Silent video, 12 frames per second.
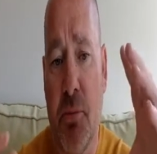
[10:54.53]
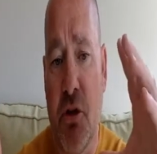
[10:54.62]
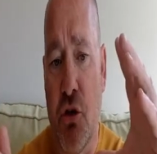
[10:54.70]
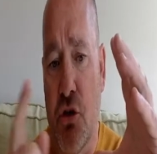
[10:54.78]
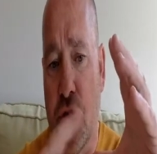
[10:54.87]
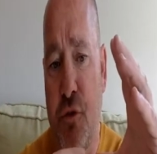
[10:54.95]

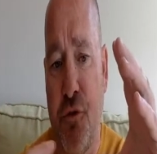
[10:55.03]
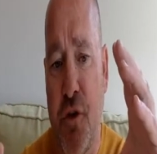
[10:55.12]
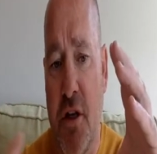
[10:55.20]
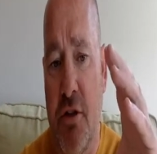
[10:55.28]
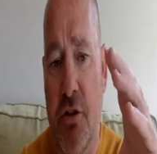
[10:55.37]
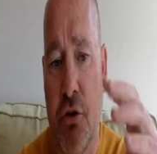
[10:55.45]
because I
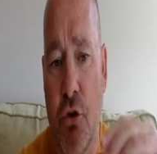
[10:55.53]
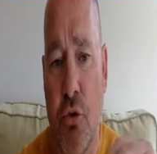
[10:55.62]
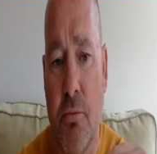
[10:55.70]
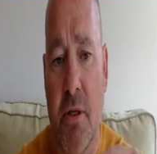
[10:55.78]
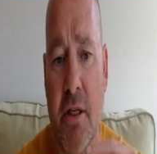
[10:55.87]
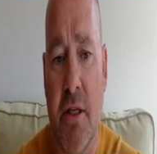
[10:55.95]
feed the
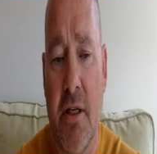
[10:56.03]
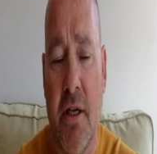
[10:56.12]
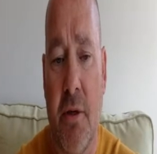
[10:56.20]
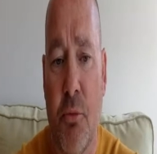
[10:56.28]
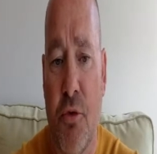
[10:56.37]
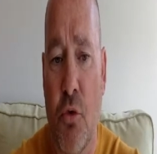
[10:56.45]
new
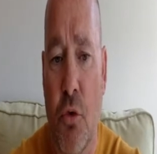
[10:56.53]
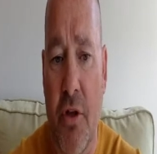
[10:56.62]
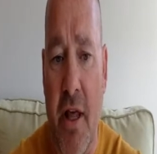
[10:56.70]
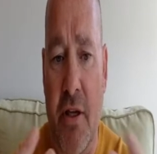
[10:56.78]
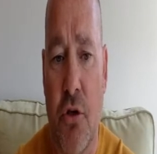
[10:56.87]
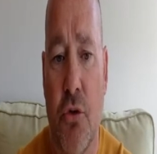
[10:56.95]
me and with all of
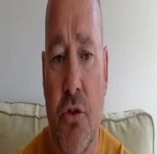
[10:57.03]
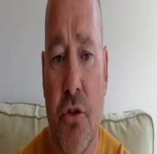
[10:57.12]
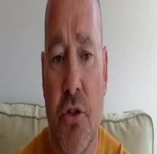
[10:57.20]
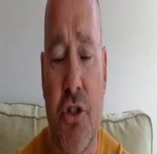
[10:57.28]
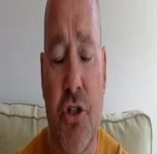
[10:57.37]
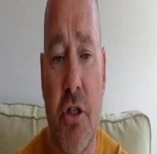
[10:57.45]
that
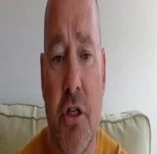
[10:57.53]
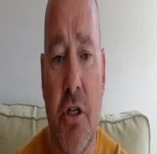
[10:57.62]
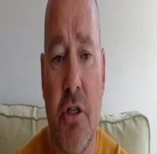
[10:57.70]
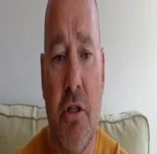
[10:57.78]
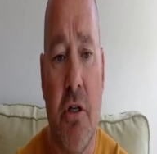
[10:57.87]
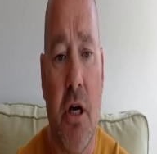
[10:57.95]
goodness,
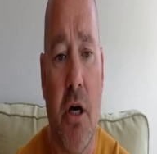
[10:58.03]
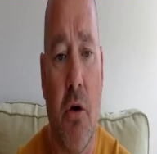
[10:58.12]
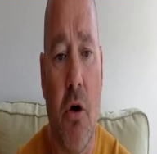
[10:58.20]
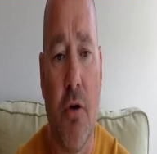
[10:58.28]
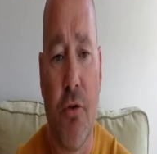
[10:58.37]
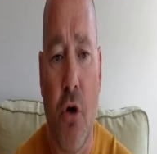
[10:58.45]

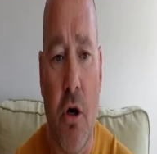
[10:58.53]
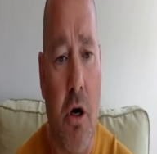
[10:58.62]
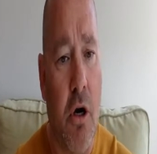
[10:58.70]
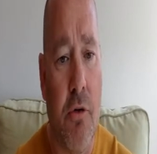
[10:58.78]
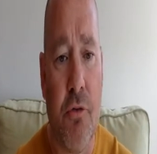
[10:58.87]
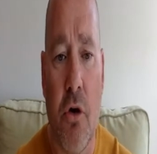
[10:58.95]
I've
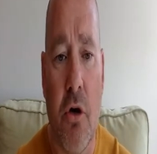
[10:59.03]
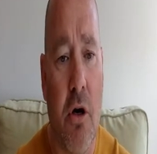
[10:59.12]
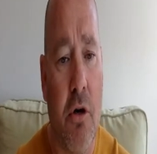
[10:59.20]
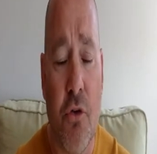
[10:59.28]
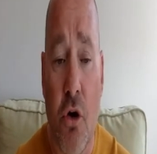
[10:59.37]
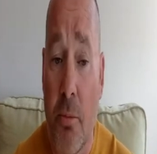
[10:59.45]

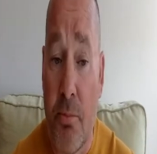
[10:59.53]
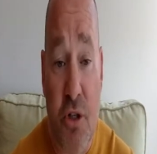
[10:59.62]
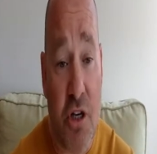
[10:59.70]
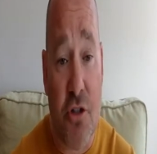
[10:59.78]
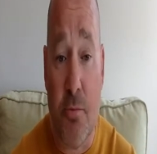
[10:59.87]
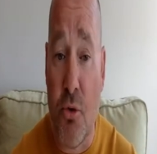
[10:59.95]
got such